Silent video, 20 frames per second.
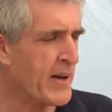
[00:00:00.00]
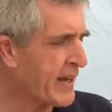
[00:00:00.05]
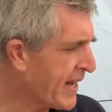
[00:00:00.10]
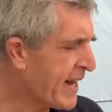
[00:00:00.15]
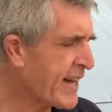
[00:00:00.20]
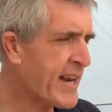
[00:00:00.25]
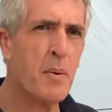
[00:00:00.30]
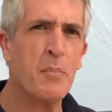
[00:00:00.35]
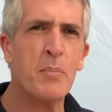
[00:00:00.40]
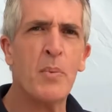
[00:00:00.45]

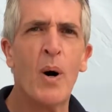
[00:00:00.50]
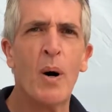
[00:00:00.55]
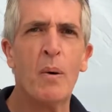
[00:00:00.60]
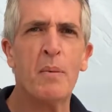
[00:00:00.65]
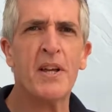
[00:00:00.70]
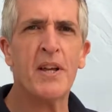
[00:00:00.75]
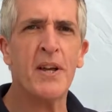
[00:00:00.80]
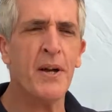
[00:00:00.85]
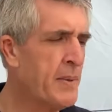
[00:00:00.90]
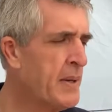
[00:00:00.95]
Cadac
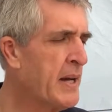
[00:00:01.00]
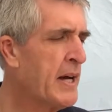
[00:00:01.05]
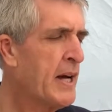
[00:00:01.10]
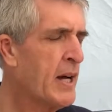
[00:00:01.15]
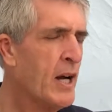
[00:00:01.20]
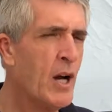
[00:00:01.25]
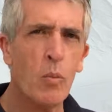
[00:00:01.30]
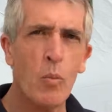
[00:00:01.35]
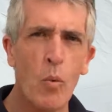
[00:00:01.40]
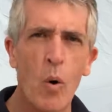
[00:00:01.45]
barbecue?
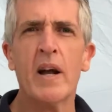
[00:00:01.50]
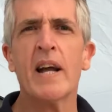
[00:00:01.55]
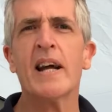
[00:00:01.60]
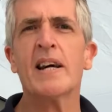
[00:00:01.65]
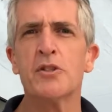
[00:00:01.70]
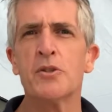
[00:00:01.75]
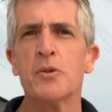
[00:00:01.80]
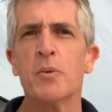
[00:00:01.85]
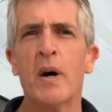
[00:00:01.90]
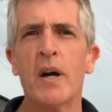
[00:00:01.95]
What
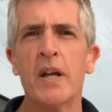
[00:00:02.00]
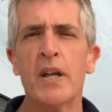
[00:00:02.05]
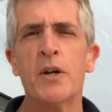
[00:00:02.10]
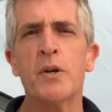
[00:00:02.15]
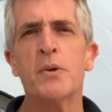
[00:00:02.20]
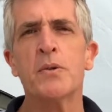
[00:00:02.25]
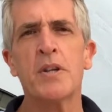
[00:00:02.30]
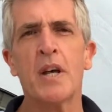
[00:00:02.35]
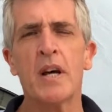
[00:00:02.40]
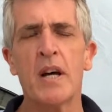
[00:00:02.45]
gas do I
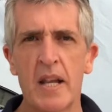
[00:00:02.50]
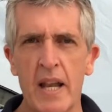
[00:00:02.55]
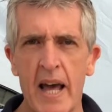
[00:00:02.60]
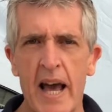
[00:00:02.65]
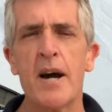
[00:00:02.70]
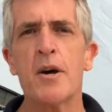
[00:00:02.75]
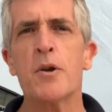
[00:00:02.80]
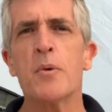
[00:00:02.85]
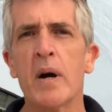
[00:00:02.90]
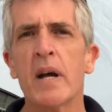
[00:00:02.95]
use and
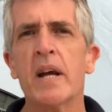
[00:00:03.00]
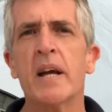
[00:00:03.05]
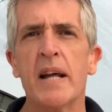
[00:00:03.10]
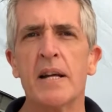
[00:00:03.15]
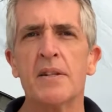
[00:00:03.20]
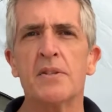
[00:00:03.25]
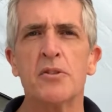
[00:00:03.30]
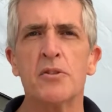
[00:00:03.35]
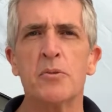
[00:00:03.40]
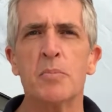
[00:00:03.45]
how do I
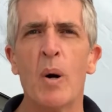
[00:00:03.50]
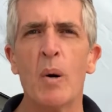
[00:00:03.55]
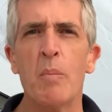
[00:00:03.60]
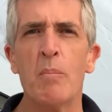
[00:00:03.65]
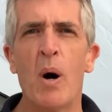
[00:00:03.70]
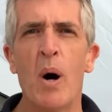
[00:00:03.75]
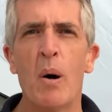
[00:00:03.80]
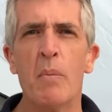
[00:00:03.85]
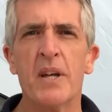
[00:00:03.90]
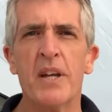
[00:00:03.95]
connect it to my
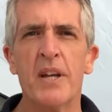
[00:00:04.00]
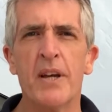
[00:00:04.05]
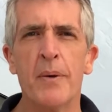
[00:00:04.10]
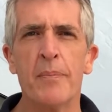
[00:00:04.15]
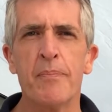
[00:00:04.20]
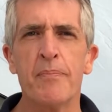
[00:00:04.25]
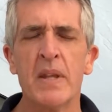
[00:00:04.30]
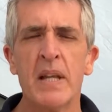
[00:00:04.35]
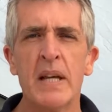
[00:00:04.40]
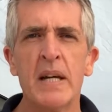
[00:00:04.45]
barbecue?
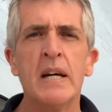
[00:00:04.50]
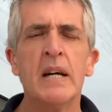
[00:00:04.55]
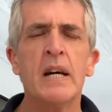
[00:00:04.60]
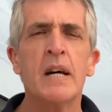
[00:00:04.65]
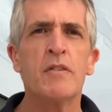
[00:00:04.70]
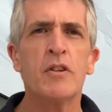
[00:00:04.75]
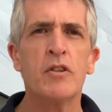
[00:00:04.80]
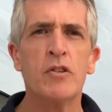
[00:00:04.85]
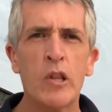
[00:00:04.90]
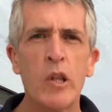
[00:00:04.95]

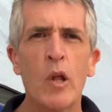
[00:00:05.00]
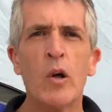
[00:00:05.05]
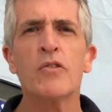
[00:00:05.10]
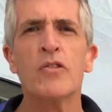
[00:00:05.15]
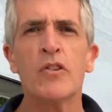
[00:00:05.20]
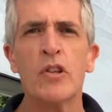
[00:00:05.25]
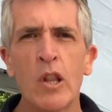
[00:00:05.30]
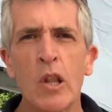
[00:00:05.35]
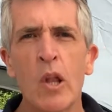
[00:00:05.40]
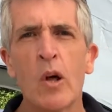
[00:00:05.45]
There's
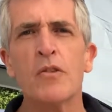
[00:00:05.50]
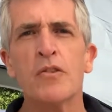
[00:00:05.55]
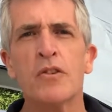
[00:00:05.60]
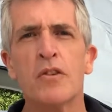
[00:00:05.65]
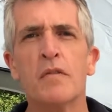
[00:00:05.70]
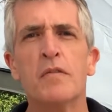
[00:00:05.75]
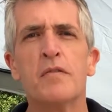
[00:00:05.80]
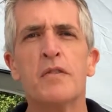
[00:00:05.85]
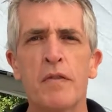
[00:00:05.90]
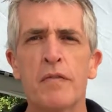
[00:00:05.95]
lots and lots
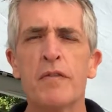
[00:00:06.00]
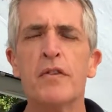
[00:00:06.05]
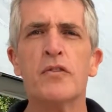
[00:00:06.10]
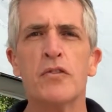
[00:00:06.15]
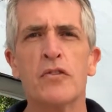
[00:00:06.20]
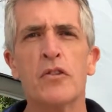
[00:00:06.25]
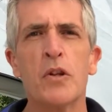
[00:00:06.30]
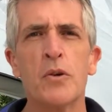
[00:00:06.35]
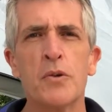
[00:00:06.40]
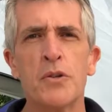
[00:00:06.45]
of different
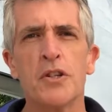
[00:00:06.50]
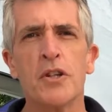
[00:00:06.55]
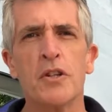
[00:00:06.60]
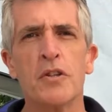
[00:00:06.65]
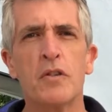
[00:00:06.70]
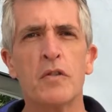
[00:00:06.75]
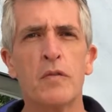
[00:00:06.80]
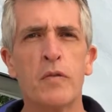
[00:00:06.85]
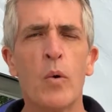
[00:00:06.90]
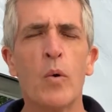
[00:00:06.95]

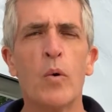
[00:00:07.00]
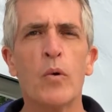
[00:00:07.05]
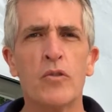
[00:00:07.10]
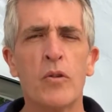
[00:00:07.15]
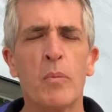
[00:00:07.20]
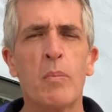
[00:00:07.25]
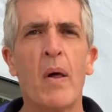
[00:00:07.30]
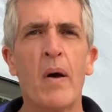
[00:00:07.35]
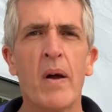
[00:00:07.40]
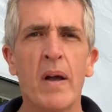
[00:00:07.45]
solutions for
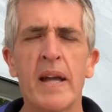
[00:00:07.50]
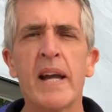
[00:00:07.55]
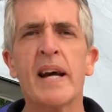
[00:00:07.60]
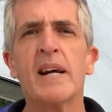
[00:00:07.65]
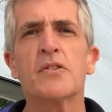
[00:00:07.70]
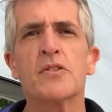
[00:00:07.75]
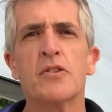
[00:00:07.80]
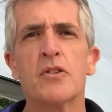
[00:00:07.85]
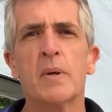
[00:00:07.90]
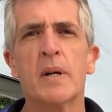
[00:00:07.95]
supplying
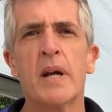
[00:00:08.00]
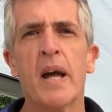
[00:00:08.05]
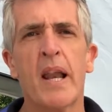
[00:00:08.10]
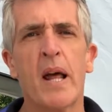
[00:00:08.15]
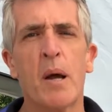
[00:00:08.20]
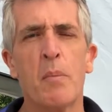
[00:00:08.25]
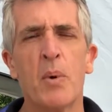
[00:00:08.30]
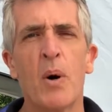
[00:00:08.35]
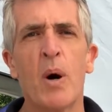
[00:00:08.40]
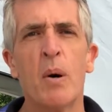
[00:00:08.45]
gas to a
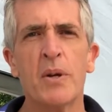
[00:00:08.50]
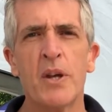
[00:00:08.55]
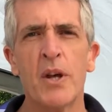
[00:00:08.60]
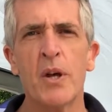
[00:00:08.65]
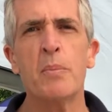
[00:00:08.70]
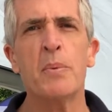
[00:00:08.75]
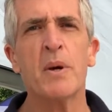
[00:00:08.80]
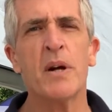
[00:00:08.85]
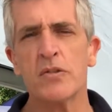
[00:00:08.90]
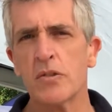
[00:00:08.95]
Cadac
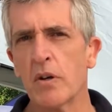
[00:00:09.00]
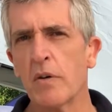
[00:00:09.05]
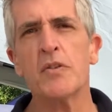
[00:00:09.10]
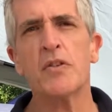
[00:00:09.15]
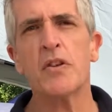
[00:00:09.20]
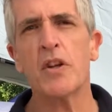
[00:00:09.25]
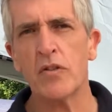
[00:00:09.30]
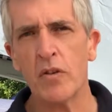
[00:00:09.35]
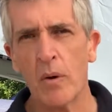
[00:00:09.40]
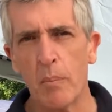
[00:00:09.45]
barbecue because
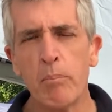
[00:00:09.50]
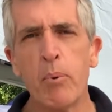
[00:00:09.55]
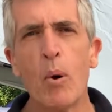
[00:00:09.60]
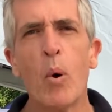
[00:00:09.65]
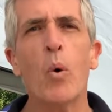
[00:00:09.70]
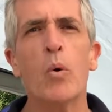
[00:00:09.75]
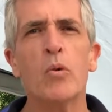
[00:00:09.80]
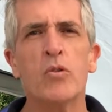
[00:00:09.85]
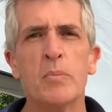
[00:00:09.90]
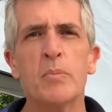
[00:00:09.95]
obviously it's a
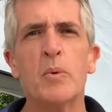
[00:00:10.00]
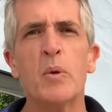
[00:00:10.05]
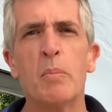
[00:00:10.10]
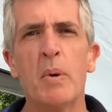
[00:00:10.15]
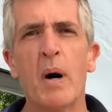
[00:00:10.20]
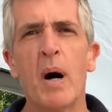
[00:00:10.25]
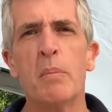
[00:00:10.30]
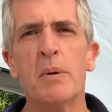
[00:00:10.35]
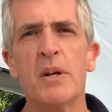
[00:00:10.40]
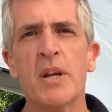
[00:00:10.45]
portable
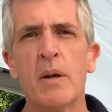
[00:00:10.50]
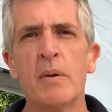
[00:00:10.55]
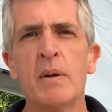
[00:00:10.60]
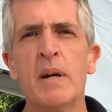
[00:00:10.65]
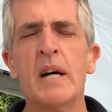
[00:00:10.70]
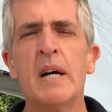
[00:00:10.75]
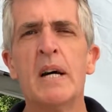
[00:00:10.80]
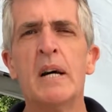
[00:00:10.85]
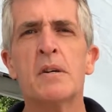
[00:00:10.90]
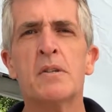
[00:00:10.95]
barbecue.
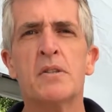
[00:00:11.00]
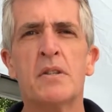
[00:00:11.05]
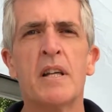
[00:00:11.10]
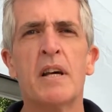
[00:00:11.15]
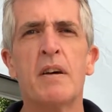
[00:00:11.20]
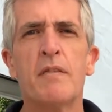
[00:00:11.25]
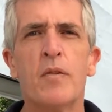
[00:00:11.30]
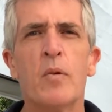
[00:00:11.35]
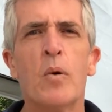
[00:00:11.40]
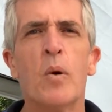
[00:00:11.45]
So
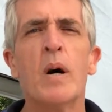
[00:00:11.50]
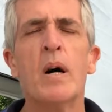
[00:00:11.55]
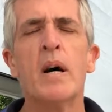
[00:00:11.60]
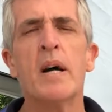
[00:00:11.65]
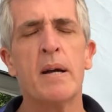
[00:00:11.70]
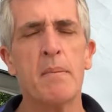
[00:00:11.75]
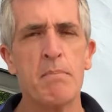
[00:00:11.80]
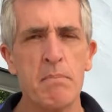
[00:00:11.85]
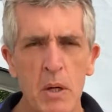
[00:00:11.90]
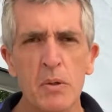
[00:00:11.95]
therefore,
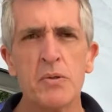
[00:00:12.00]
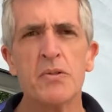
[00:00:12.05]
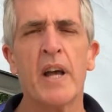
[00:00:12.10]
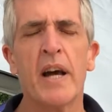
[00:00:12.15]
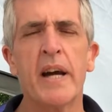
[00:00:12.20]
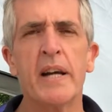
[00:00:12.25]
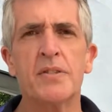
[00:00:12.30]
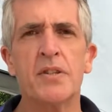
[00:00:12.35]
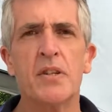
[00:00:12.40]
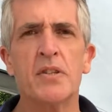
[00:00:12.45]
in most
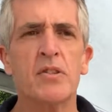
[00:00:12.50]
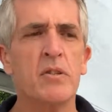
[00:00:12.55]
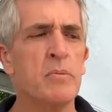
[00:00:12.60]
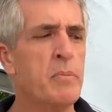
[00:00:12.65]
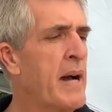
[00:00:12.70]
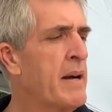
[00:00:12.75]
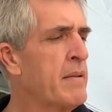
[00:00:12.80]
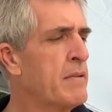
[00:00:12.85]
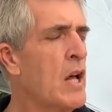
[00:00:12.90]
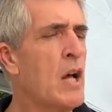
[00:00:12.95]
cases, it's
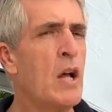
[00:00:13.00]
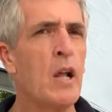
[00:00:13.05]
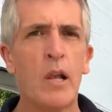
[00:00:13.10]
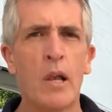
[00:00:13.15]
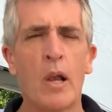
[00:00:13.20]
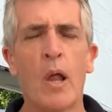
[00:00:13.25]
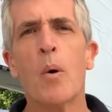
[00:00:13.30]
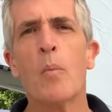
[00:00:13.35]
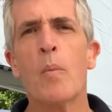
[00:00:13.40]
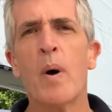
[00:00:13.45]
about
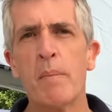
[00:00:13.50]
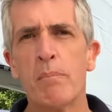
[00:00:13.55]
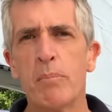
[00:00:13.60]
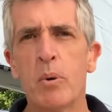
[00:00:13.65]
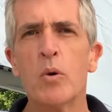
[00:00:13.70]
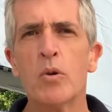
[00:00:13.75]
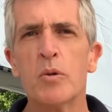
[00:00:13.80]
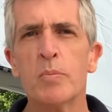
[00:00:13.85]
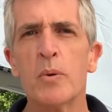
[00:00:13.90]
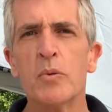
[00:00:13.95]
lightweight
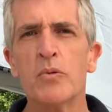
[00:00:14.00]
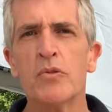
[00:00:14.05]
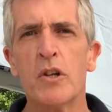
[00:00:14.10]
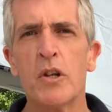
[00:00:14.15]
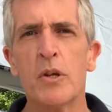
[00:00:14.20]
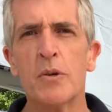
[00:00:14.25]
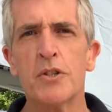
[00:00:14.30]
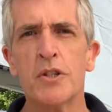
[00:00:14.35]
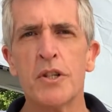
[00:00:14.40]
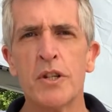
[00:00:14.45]
portable
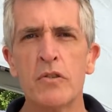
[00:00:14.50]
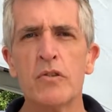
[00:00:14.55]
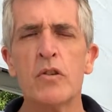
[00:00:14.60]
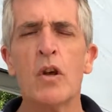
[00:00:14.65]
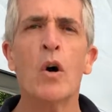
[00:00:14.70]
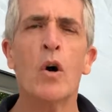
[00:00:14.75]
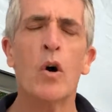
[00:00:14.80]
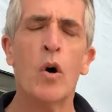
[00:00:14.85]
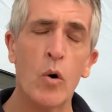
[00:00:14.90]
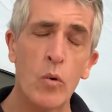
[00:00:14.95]
solutions,
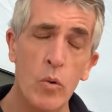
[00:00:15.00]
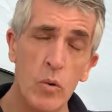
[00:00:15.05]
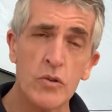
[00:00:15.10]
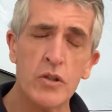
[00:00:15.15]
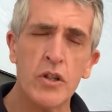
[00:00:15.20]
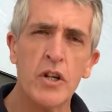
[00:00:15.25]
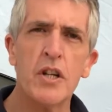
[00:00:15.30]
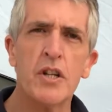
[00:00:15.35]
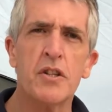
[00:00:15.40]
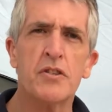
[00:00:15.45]
or
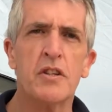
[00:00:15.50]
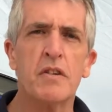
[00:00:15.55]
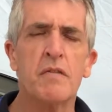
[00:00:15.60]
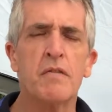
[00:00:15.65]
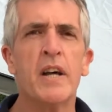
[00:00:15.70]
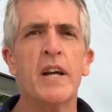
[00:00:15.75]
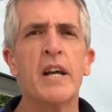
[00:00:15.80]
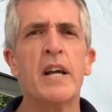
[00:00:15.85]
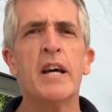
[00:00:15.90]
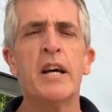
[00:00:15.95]

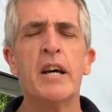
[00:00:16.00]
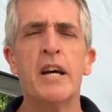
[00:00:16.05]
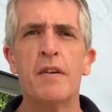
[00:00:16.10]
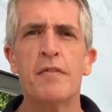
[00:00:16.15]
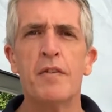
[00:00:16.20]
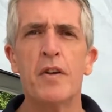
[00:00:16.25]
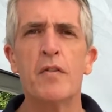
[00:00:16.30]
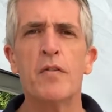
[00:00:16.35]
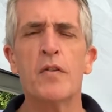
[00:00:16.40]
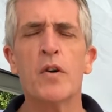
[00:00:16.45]
alternatively,
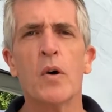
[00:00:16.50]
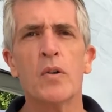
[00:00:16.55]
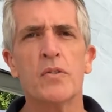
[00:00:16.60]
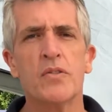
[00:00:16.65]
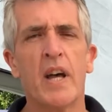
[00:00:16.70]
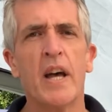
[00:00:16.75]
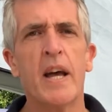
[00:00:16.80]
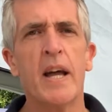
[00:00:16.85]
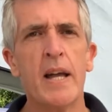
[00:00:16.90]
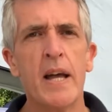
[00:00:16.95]
if you've got
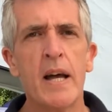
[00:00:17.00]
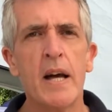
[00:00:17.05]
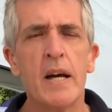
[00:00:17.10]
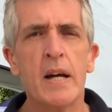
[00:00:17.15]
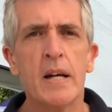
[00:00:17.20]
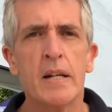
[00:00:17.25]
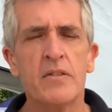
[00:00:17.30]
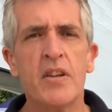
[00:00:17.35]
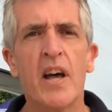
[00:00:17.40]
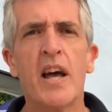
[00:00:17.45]
a
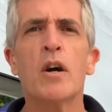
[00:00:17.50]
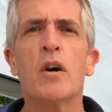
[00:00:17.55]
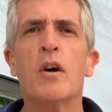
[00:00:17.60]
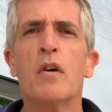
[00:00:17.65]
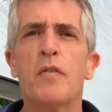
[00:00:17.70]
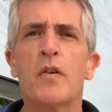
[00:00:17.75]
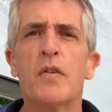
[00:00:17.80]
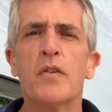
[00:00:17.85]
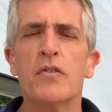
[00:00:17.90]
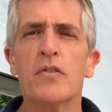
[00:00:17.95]

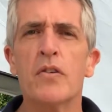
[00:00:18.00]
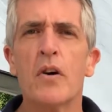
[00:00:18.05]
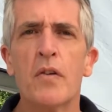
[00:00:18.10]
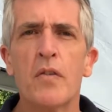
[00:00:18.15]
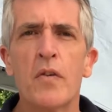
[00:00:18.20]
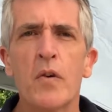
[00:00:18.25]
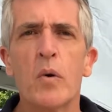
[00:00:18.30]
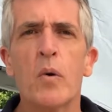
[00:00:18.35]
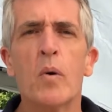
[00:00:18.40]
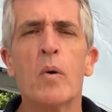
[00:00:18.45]
takeoff on the side
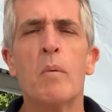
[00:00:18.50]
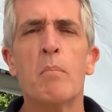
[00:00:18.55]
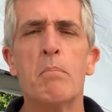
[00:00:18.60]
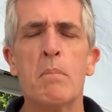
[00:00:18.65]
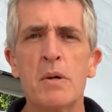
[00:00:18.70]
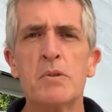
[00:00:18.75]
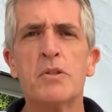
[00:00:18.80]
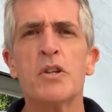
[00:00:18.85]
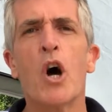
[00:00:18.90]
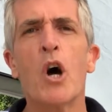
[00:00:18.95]
of your
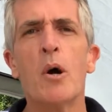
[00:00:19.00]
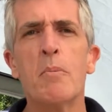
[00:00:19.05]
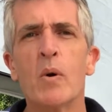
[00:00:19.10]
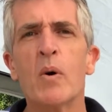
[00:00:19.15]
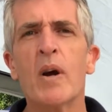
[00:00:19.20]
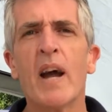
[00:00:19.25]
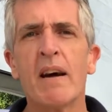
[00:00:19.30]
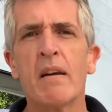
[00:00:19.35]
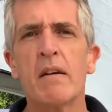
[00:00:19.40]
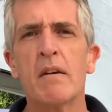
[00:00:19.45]
motorhome or
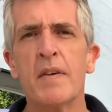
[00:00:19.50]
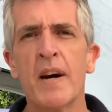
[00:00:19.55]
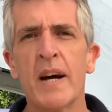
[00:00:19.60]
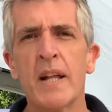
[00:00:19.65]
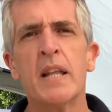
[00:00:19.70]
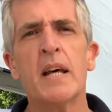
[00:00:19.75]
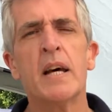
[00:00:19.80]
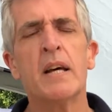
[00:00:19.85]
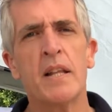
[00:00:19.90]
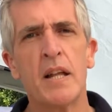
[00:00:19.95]

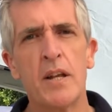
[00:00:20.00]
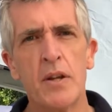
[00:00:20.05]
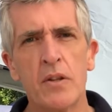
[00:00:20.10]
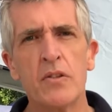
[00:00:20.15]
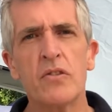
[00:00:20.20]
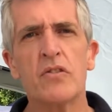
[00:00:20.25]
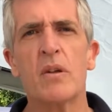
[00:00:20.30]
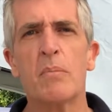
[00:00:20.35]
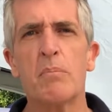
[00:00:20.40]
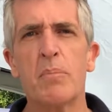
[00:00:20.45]
caravan, then you can
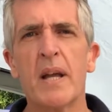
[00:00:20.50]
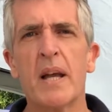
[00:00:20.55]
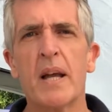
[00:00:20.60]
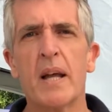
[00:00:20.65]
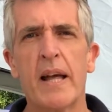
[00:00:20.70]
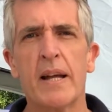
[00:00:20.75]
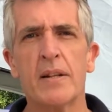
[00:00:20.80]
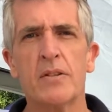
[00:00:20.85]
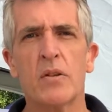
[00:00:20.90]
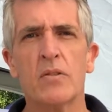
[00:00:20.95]
simply
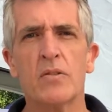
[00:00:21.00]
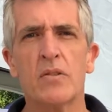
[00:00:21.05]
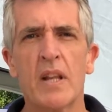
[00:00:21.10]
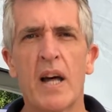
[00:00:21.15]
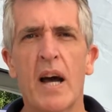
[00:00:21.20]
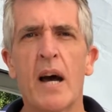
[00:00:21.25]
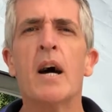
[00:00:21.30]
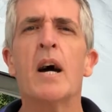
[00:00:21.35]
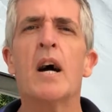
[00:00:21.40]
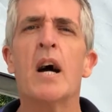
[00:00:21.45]
connect onto
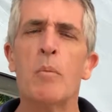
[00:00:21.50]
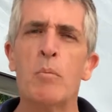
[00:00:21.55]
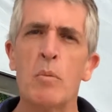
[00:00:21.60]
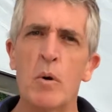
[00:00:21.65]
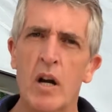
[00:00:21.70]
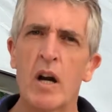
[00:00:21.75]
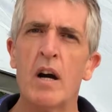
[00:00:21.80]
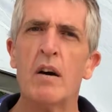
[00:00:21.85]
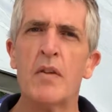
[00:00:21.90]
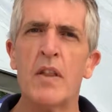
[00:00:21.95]
that, and we'll
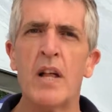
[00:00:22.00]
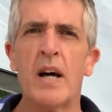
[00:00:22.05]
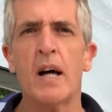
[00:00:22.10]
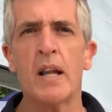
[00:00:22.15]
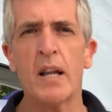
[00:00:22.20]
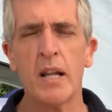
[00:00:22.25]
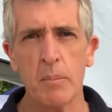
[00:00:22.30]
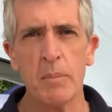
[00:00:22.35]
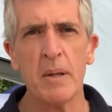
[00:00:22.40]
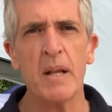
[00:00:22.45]
cover that a
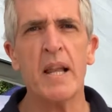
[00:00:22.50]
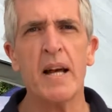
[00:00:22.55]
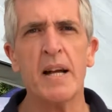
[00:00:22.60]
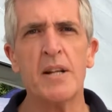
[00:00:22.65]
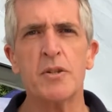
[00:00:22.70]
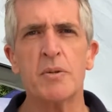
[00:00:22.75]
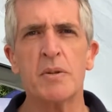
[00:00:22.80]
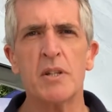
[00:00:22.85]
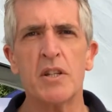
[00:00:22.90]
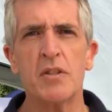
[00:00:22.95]
little bit
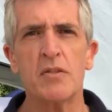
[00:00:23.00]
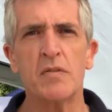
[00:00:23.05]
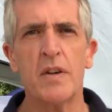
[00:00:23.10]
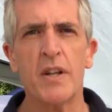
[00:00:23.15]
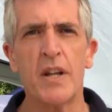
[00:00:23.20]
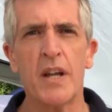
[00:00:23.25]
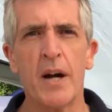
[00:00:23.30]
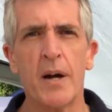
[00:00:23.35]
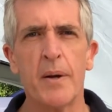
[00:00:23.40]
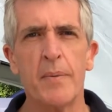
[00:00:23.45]
later in this
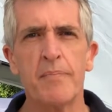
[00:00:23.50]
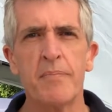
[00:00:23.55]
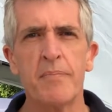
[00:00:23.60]
video.